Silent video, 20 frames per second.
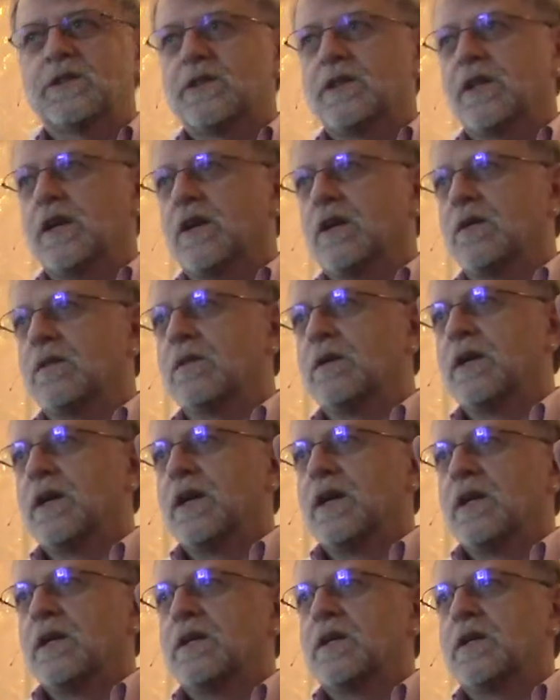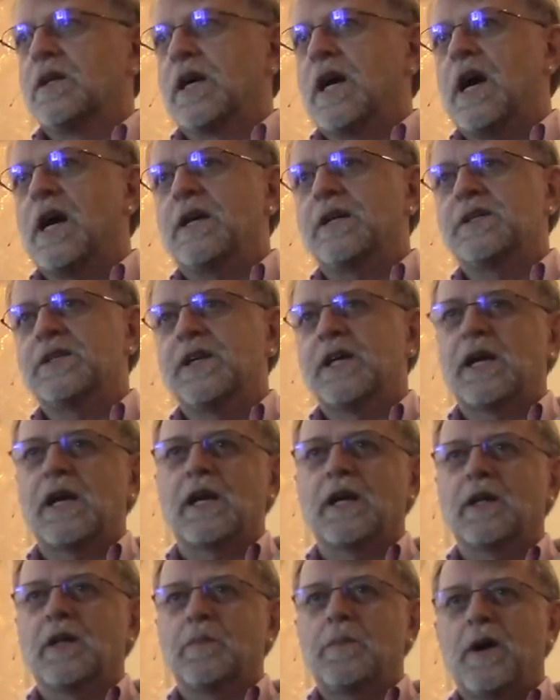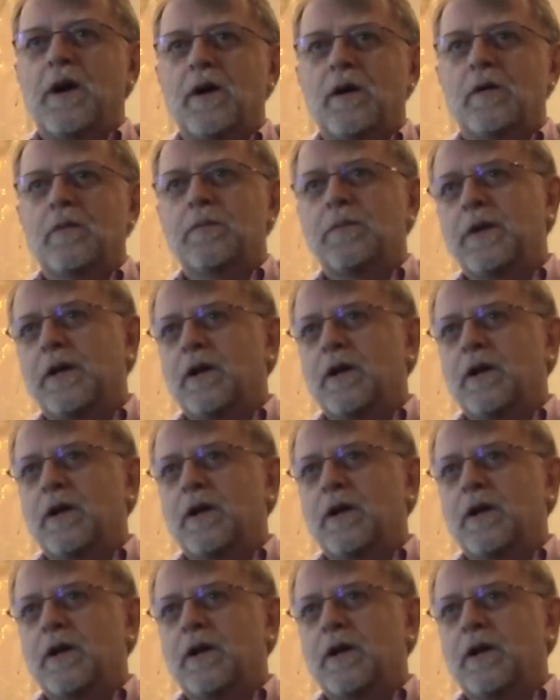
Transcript: you know, the guy singing in the pub